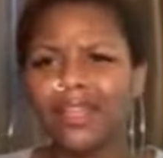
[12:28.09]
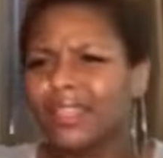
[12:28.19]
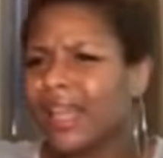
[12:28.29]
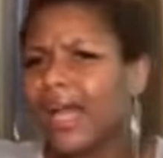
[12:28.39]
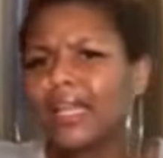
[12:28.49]

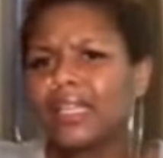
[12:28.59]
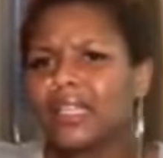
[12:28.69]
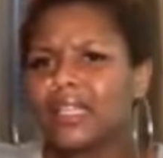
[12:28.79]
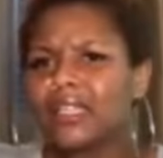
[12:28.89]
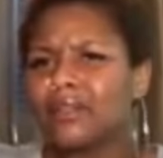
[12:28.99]
Like,
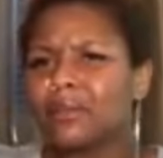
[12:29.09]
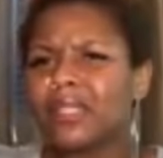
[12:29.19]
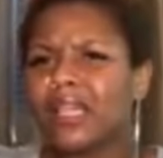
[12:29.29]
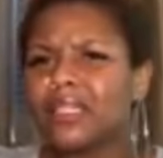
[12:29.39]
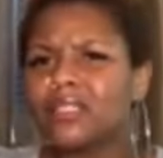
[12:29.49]
you know what I'm
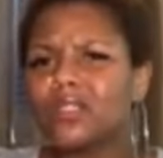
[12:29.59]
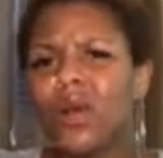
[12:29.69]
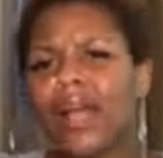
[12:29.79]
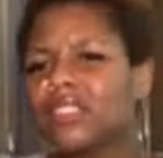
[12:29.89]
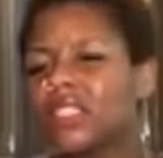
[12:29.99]
saying? So
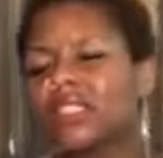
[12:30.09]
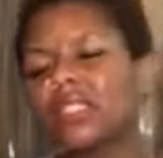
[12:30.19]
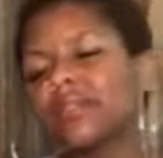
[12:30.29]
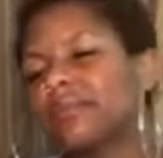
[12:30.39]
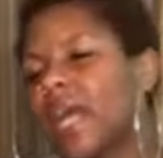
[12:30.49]

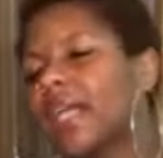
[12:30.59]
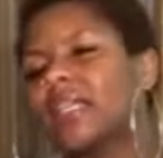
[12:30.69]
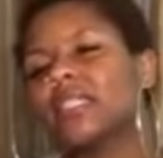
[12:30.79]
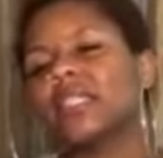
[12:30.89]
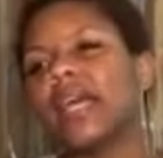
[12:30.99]
I
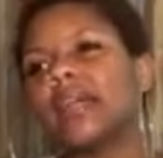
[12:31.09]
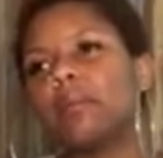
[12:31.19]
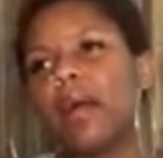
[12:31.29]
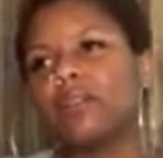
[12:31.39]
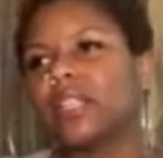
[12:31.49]
get sad
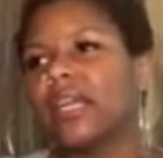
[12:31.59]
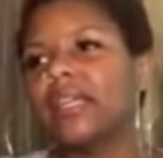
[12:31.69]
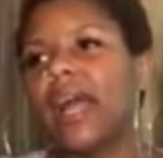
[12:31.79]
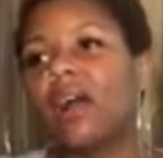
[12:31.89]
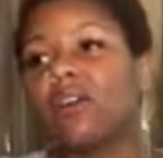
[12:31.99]
about that
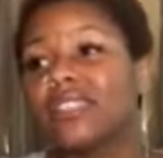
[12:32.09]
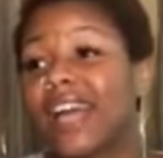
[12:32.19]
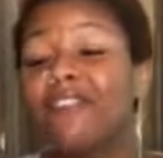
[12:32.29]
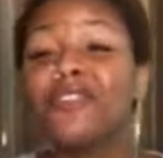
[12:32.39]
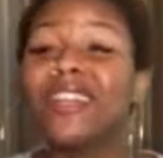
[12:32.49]
now because
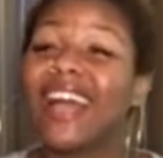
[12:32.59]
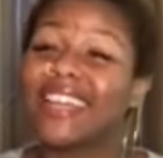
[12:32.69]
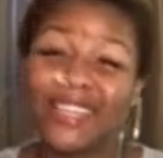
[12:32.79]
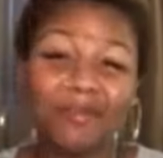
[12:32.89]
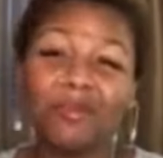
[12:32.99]
I feel like
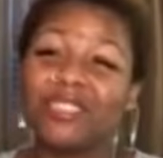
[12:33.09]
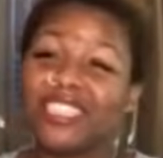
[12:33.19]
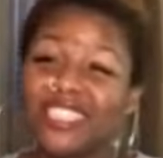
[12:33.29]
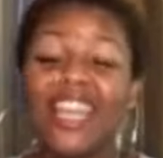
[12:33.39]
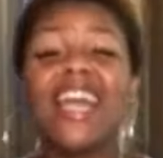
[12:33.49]
Kim would be
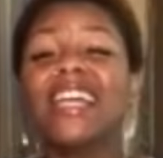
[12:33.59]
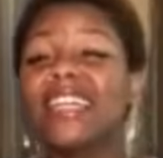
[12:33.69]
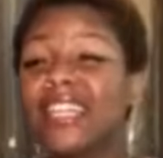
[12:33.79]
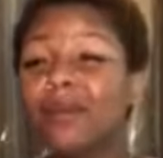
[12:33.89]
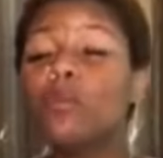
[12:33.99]
shit.
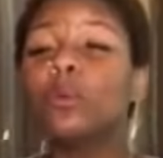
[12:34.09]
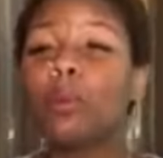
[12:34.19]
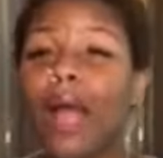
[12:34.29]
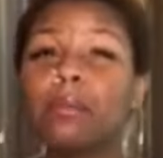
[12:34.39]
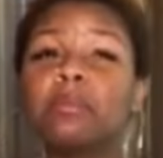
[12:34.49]
Kim would
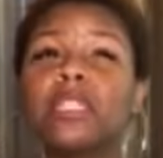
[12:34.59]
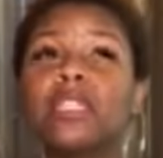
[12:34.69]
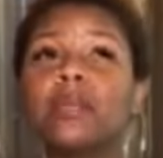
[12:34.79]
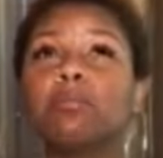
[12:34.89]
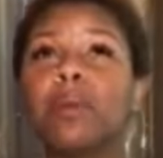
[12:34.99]
probably
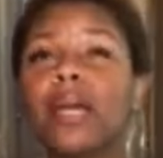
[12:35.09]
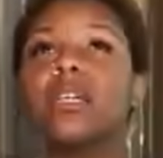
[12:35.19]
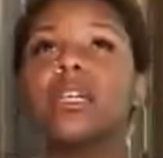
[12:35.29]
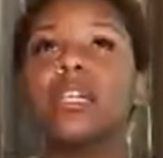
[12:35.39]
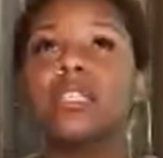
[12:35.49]
look
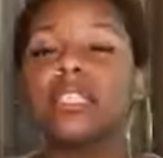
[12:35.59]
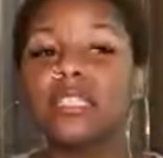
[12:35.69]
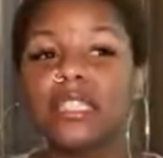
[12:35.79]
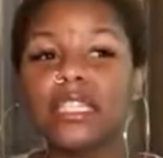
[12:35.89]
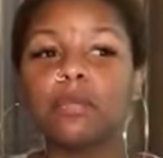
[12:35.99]
better
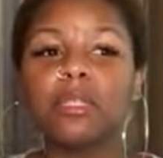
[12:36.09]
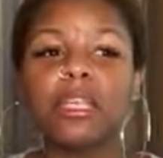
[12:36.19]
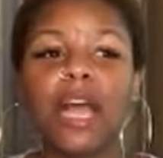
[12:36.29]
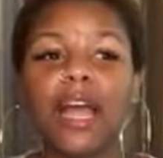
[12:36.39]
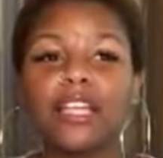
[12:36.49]
than Nicki
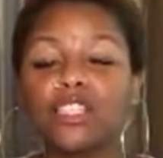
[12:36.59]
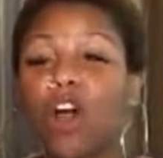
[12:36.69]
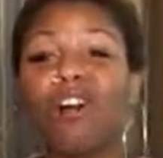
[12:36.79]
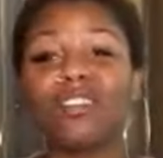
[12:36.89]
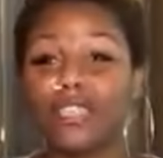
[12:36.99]
Minaj,
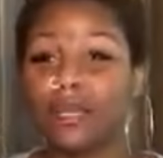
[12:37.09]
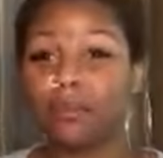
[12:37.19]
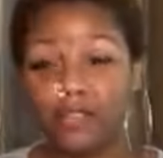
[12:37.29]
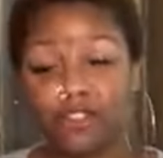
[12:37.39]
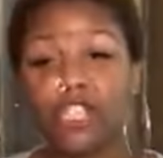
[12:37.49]
all of them,
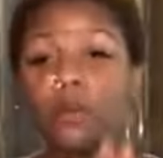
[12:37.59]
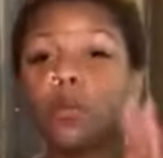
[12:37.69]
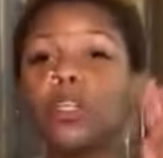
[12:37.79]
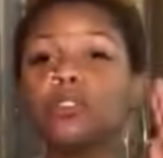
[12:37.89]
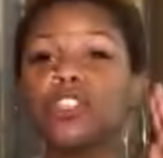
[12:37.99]
if Kim
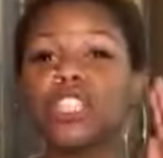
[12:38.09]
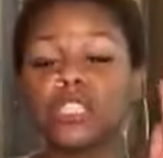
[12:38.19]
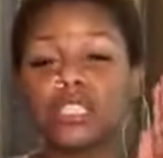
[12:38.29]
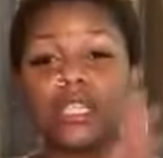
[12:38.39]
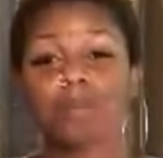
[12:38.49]
would have just
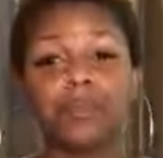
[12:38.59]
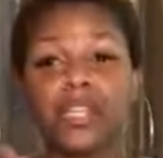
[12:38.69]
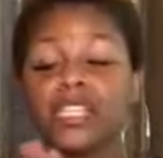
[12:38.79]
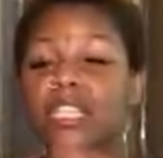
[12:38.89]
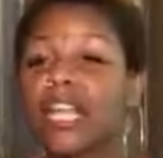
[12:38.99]

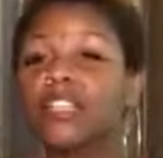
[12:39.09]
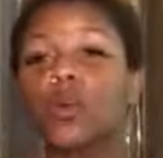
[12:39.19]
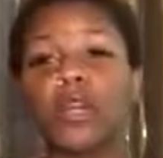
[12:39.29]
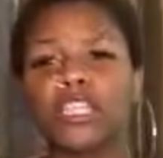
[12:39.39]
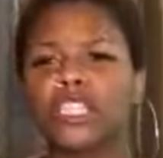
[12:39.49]
stayed the
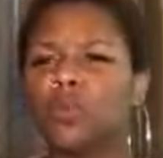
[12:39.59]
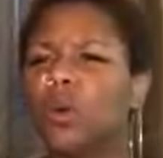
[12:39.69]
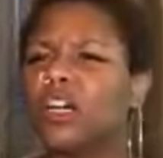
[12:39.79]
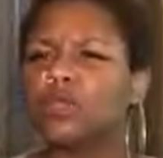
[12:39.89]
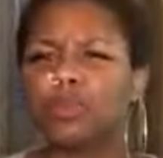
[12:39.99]
way she
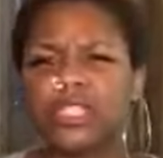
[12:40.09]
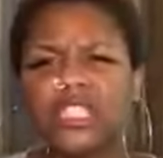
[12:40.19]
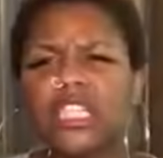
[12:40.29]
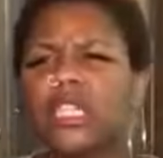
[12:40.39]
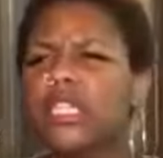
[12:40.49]
was.
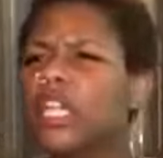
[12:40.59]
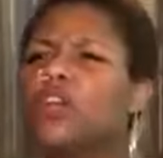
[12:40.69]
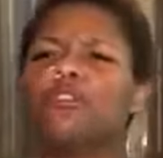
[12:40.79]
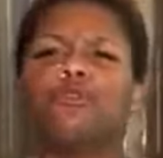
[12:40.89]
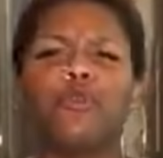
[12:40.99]
Petite,
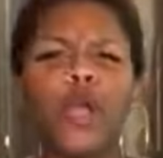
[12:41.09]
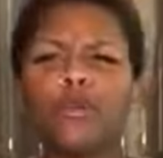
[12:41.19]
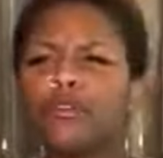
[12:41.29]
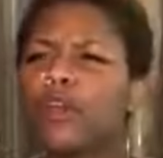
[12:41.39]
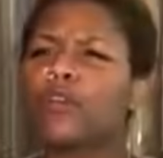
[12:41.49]

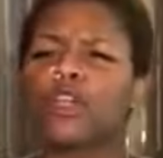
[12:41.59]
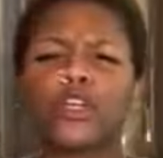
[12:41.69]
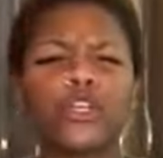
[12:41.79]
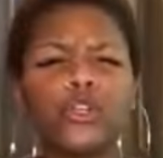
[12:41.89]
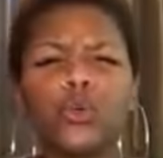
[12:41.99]
very, very
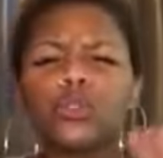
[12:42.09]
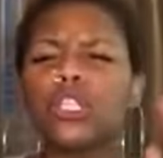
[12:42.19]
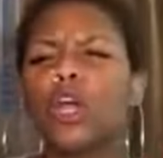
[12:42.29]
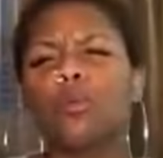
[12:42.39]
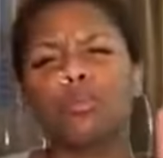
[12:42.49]
cute,
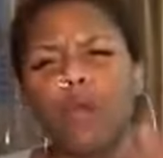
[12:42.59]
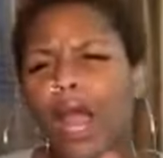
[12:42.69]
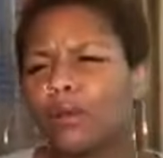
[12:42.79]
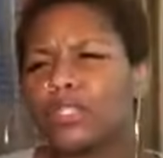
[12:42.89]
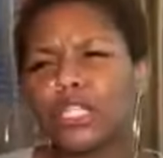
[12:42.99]

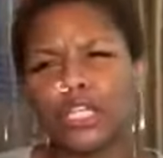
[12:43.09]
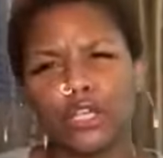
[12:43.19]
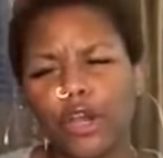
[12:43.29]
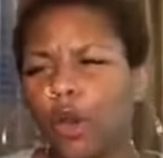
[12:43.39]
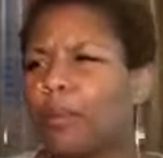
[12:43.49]
brown-skinned
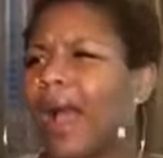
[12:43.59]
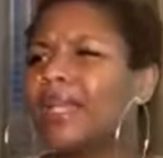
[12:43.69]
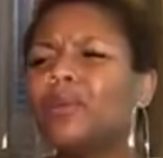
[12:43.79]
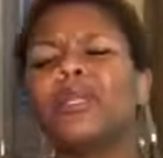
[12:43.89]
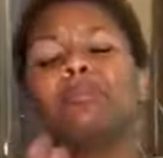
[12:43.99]
girl.
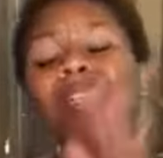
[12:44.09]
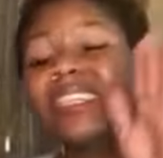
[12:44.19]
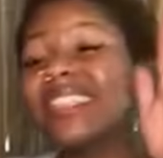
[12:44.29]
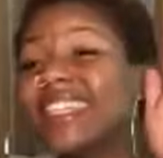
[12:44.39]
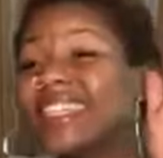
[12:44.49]
Probably would have
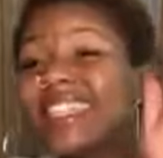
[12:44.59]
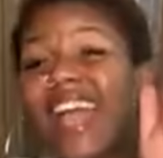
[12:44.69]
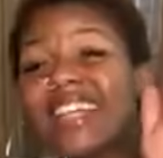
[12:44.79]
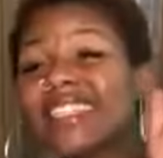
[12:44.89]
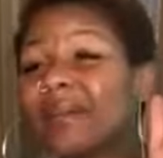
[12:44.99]
looked the
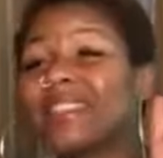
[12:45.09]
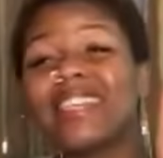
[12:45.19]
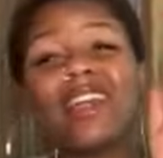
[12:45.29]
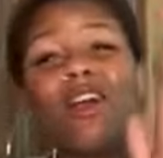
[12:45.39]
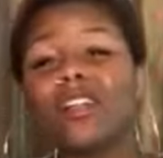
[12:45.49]
exact same. I say
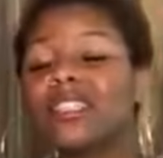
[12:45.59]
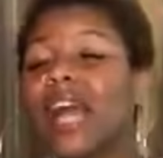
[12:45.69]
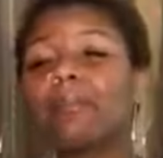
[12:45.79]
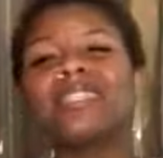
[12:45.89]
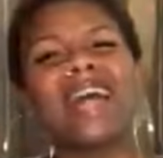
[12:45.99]
that all the
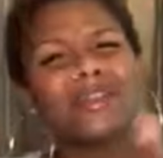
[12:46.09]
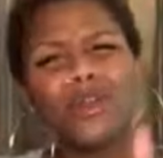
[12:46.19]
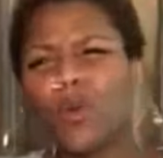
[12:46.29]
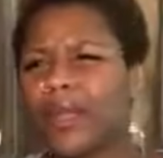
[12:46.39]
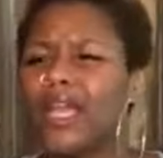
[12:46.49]
time because I
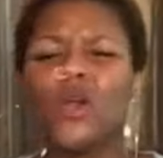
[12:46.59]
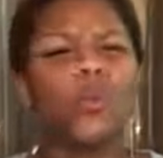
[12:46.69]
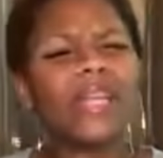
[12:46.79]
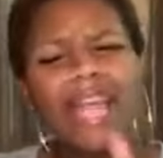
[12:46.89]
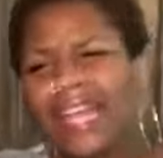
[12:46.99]
know it.
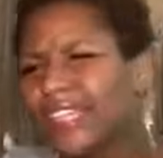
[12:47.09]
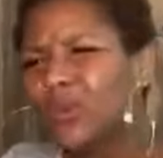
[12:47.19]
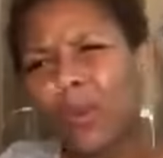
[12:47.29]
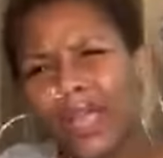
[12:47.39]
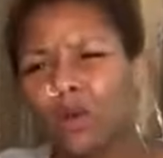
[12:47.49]
We age
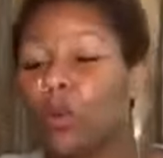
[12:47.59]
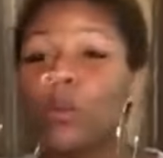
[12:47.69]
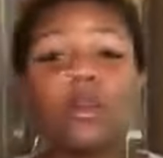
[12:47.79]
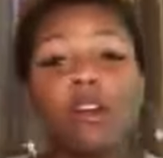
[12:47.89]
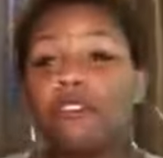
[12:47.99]
well. When
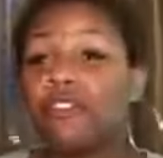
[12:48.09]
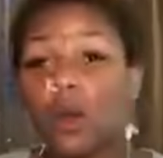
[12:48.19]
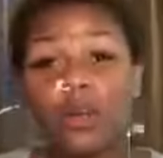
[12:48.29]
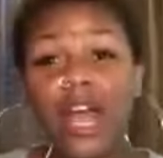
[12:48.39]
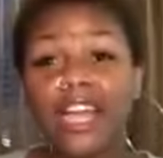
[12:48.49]
we don't fuck
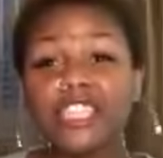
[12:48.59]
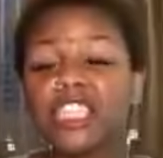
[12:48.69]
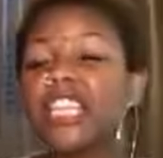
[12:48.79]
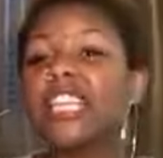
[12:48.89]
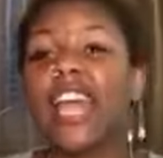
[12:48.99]
with our
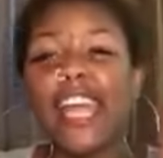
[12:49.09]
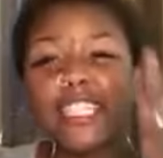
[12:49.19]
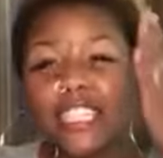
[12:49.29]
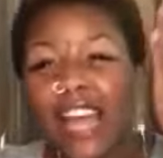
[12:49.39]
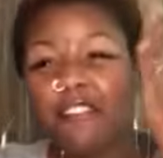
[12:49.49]
shit, it
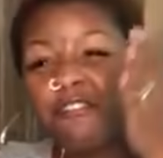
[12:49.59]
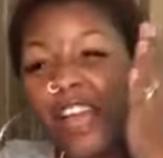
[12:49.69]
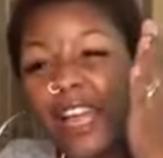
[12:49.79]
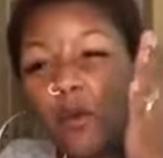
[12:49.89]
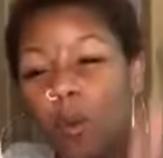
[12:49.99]
ages like
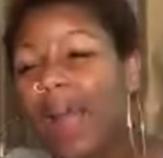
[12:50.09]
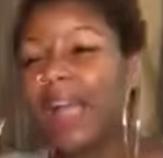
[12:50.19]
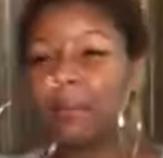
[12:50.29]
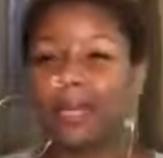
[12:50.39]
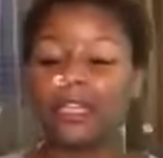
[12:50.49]
fine
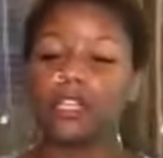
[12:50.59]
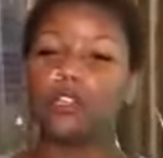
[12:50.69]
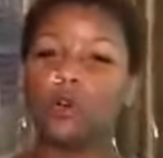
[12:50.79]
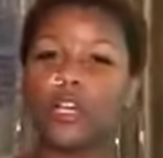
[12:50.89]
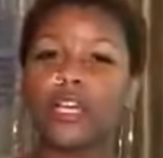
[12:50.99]
wine, my nigga,
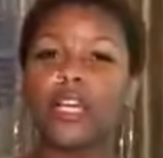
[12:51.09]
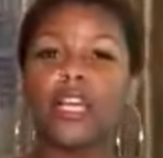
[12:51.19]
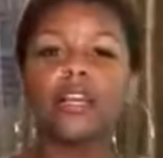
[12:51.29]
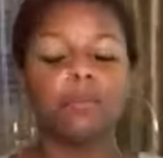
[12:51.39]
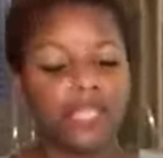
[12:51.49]
okay?
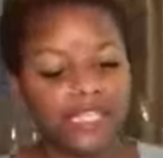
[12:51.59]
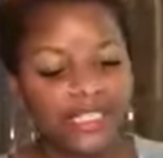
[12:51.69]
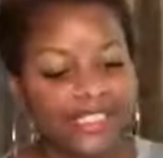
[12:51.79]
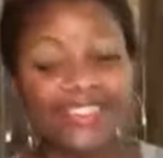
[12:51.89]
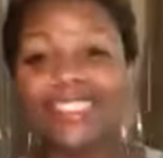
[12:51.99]
But let's
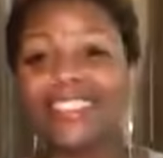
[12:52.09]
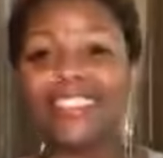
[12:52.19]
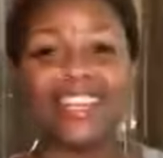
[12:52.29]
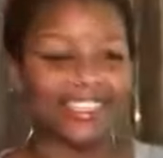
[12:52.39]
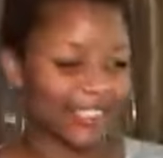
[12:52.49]
get into these
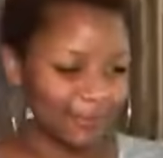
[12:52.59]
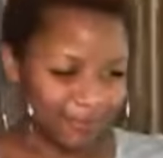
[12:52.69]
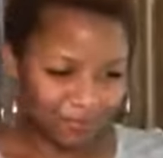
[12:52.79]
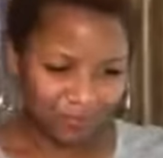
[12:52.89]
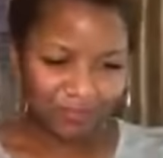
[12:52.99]
letters.
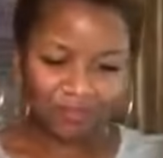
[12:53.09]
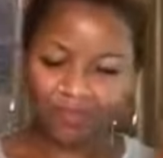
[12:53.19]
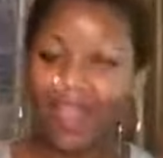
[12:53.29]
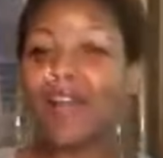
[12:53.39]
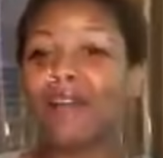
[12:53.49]

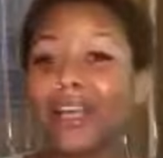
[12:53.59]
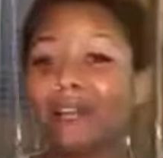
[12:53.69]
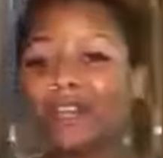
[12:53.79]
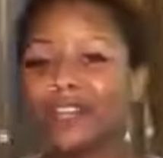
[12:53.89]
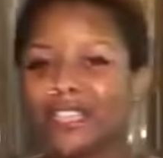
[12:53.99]
All right, y'all
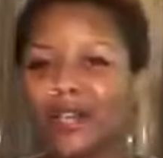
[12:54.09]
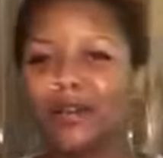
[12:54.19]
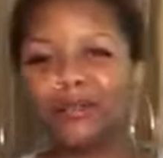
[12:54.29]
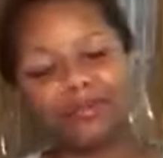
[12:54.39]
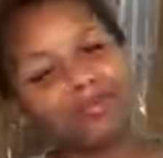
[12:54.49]
ready for the song?